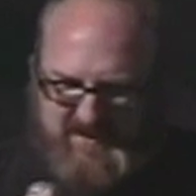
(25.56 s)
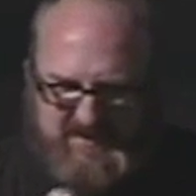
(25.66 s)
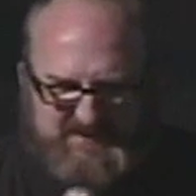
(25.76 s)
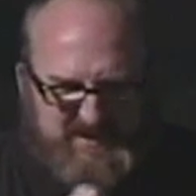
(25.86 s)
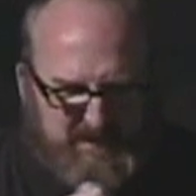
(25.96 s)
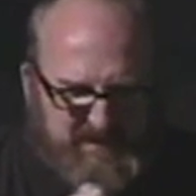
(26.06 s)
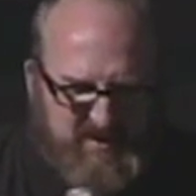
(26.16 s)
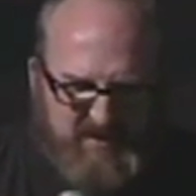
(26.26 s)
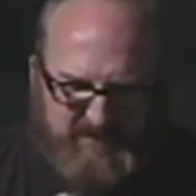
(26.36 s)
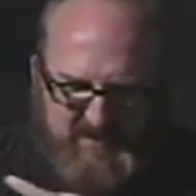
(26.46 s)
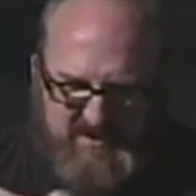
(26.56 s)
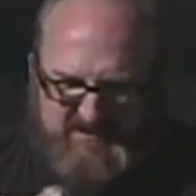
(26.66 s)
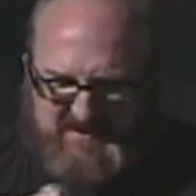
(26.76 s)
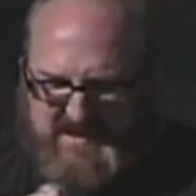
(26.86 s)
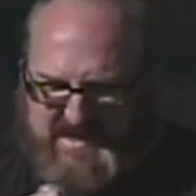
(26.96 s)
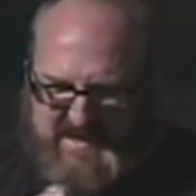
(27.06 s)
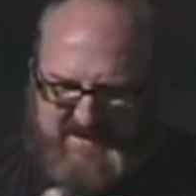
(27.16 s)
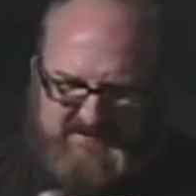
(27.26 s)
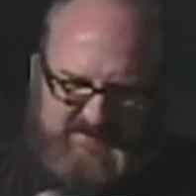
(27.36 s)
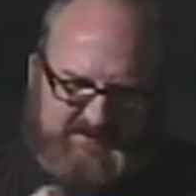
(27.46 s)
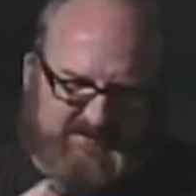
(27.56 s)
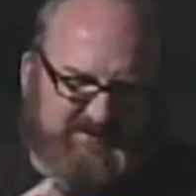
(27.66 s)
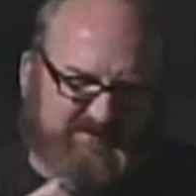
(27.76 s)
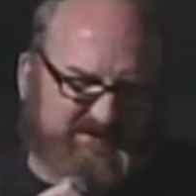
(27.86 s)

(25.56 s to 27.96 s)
let's keep it going for those guys.